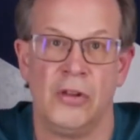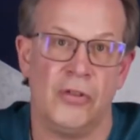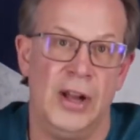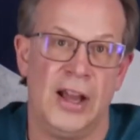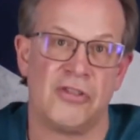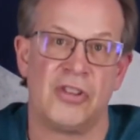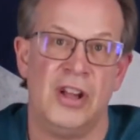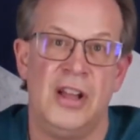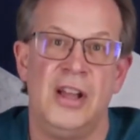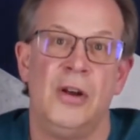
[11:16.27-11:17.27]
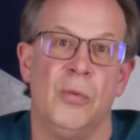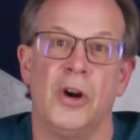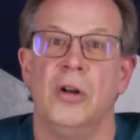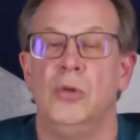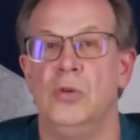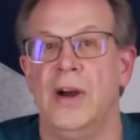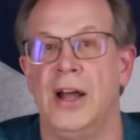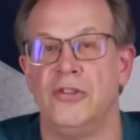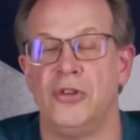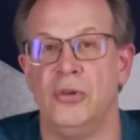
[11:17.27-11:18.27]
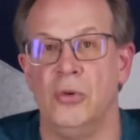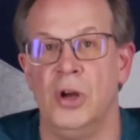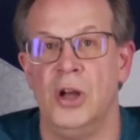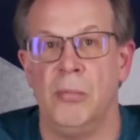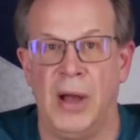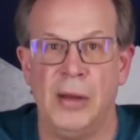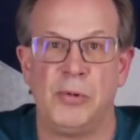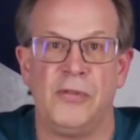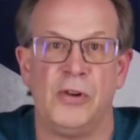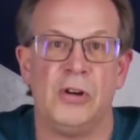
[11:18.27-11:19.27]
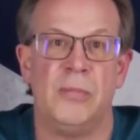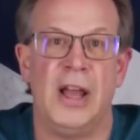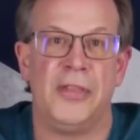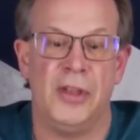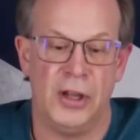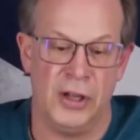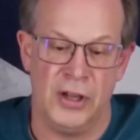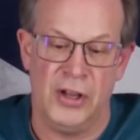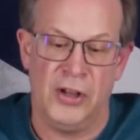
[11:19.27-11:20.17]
So next, we're going to move on to my preferred method.